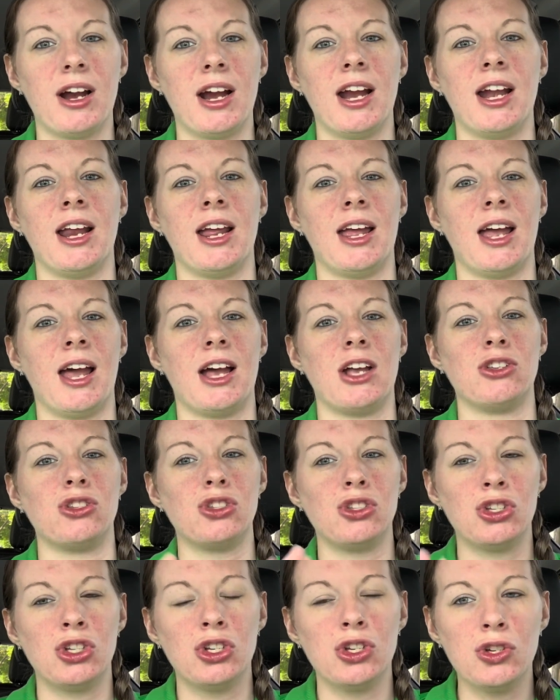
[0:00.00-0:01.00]
and it has
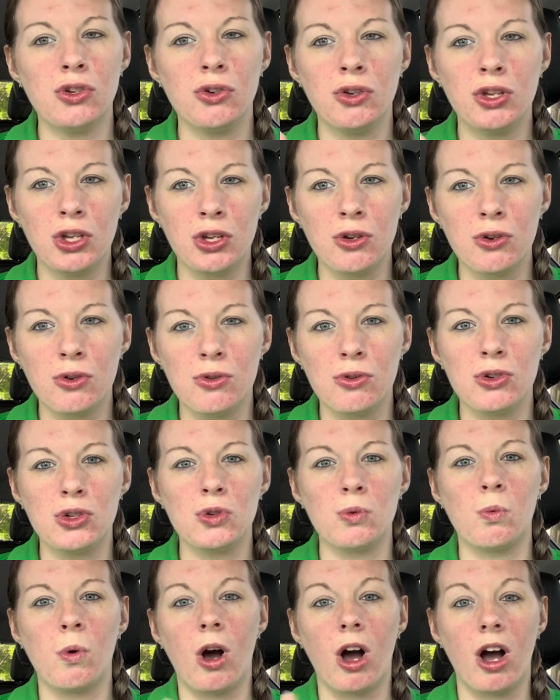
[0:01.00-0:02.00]
two huge
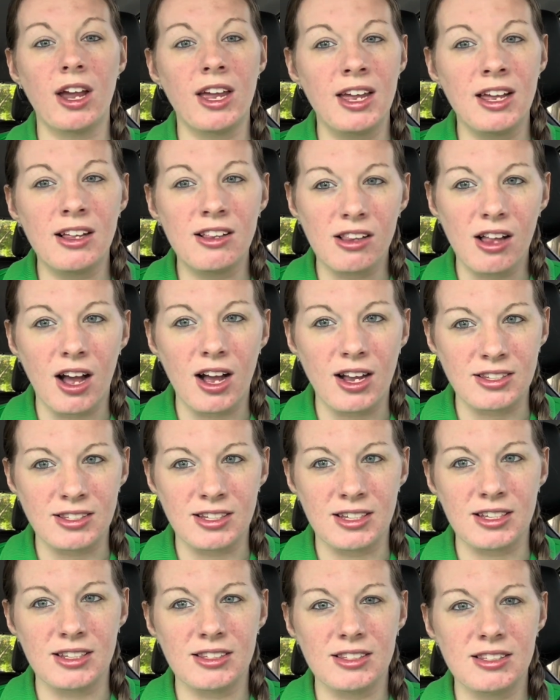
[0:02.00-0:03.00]
walk-in
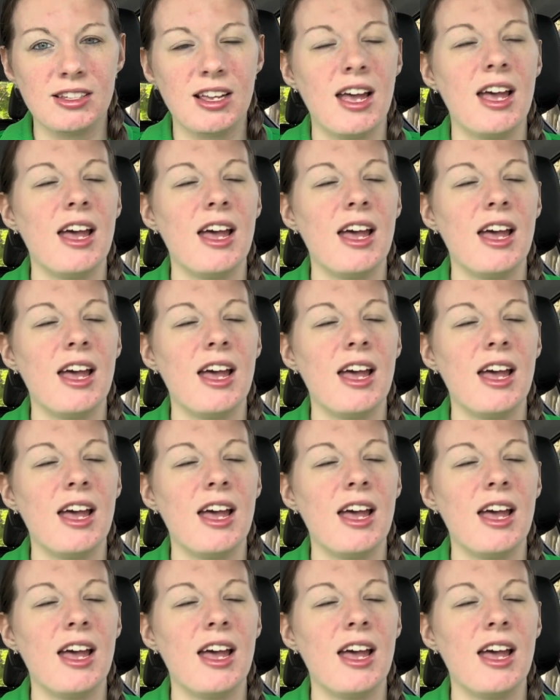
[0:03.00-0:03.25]
closets.